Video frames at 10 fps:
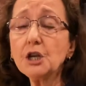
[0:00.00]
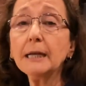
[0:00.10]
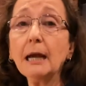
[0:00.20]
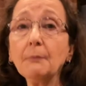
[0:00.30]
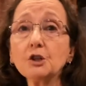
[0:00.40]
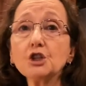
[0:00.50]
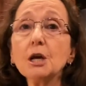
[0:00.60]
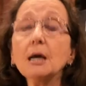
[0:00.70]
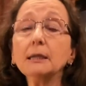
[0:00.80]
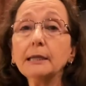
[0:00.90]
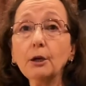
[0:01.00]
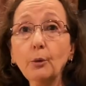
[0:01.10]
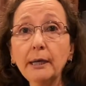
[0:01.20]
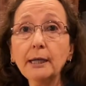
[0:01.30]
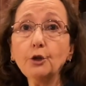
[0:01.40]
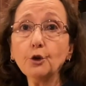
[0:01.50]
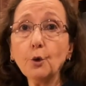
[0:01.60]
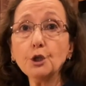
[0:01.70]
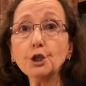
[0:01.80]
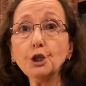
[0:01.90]
and how much linguine you're
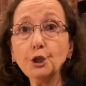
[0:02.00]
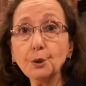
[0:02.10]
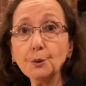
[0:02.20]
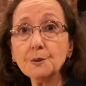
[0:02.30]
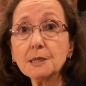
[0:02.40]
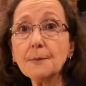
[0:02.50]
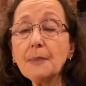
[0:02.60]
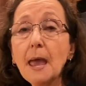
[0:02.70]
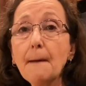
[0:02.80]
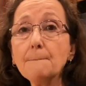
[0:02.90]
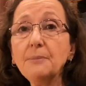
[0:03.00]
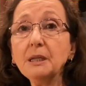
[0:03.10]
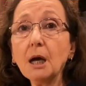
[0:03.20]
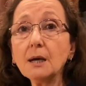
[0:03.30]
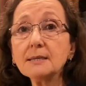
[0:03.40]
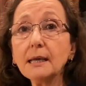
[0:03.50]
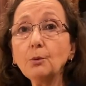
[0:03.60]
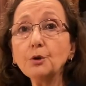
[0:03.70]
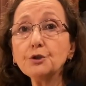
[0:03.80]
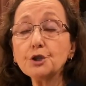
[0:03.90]
going to use, because it
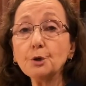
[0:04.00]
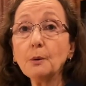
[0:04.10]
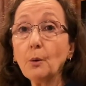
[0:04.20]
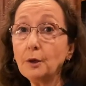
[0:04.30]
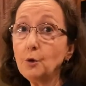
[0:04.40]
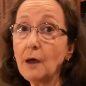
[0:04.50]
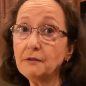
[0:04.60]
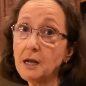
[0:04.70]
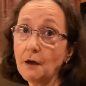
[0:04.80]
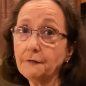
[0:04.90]
will determine whether you have enough.